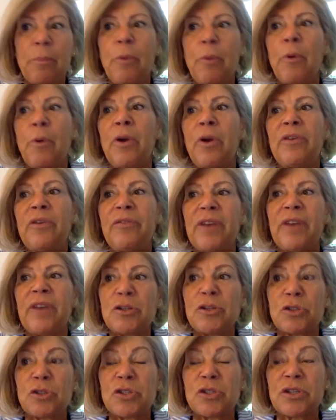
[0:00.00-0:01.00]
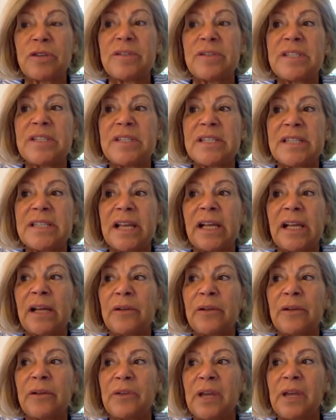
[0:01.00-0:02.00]
& Poor's Financial Services
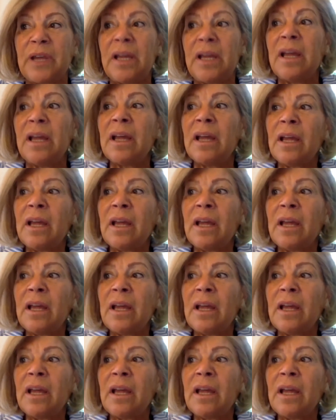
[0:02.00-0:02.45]
LLC,